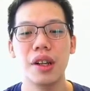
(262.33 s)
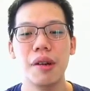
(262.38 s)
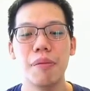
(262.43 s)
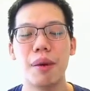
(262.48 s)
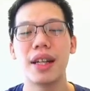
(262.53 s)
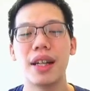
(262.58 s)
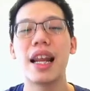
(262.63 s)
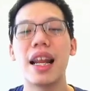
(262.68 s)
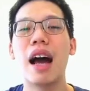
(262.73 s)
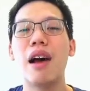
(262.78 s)

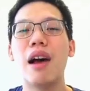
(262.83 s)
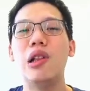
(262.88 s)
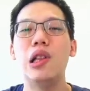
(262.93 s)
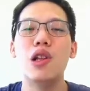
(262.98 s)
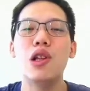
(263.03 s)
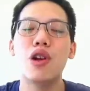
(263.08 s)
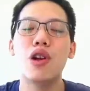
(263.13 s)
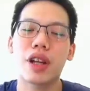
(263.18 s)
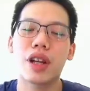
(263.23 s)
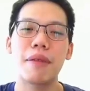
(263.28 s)
But now,
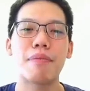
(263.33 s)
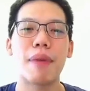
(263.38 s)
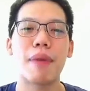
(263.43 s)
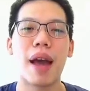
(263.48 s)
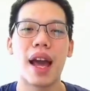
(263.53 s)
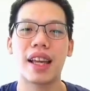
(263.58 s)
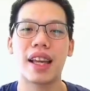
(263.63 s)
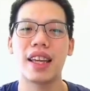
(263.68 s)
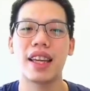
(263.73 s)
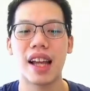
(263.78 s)
looking
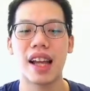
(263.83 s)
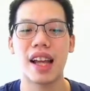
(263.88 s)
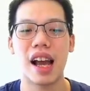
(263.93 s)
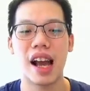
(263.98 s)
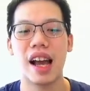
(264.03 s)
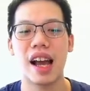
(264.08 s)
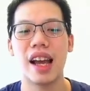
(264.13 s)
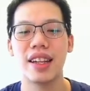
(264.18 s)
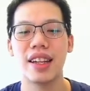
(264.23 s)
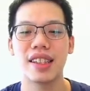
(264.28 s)
back in
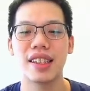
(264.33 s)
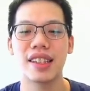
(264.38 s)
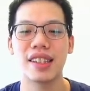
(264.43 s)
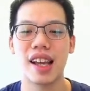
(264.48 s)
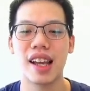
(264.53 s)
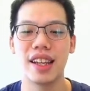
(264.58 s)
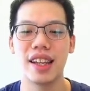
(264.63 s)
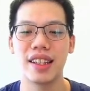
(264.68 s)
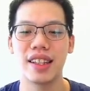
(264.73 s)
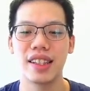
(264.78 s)

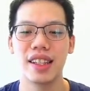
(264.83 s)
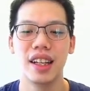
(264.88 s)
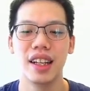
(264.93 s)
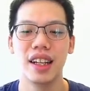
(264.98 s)
hindsight,